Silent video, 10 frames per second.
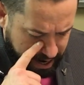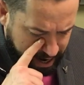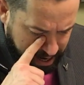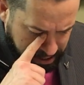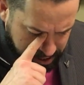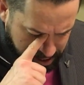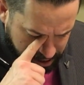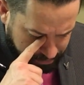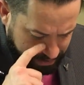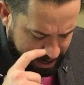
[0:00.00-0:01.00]

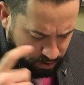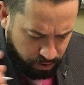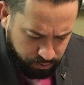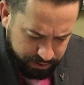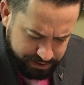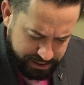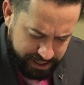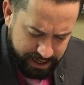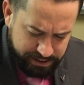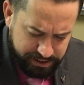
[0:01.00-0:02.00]
And how old is
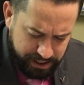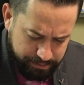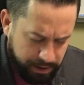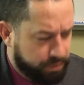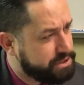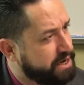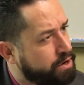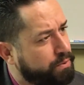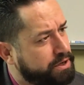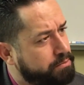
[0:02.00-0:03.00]
that AC? I mean, was it
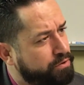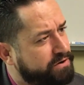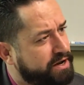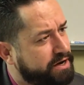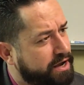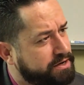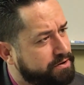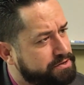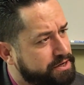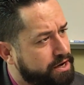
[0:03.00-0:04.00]
here when you moved in 9
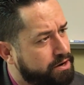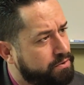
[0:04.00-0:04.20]
years ago?